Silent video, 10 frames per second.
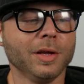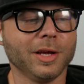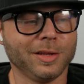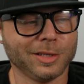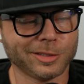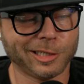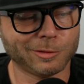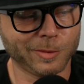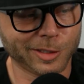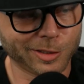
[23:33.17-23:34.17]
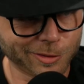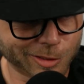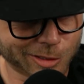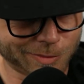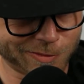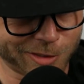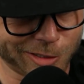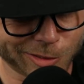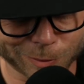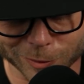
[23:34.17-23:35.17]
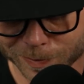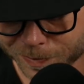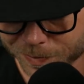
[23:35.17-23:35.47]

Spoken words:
In this case, what we can do is just something very simple.